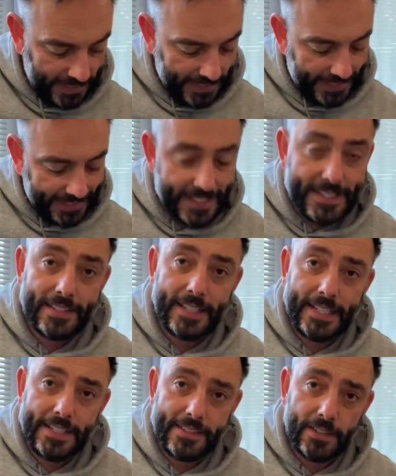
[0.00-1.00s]
It is
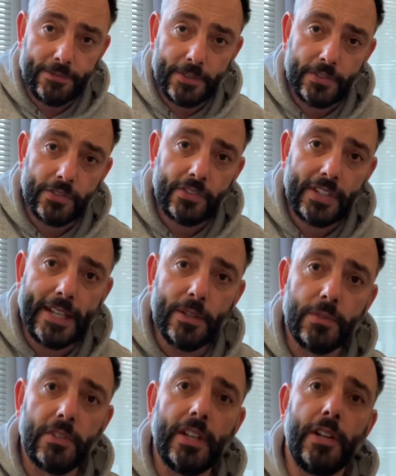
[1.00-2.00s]
easier for
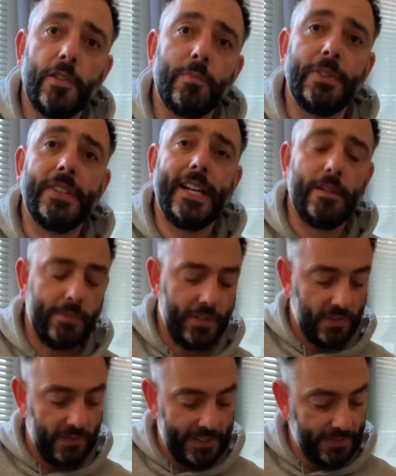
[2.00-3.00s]
scales and going up and down because
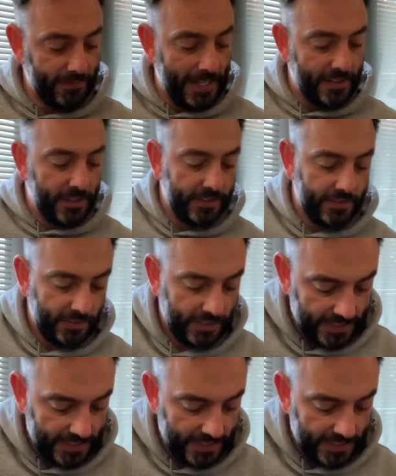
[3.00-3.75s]
of its flatness,